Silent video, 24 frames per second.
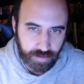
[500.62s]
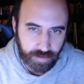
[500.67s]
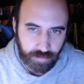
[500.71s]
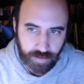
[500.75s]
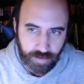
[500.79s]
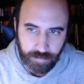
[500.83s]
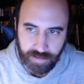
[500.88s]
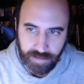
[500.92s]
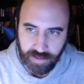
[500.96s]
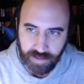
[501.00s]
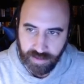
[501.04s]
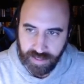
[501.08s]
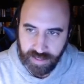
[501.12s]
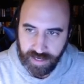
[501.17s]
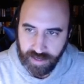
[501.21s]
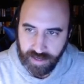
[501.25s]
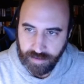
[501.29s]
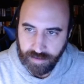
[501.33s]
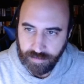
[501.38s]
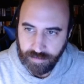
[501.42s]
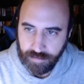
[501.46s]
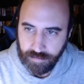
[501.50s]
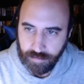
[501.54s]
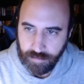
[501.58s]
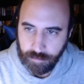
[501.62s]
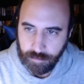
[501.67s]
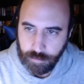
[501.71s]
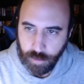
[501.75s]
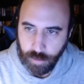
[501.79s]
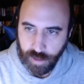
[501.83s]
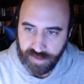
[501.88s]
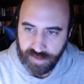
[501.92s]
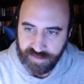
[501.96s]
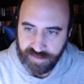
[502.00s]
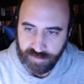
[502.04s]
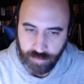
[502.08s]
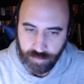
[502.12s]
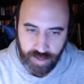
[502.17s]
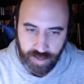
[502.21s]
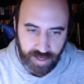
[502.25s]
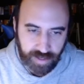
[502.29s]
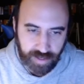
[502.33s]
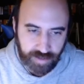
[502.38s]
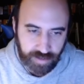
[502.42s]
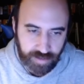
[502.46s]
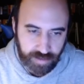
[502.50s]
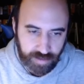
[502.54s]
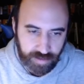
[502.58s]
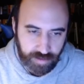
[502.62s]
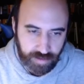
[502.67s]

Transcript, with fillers: what am I looking at? books read.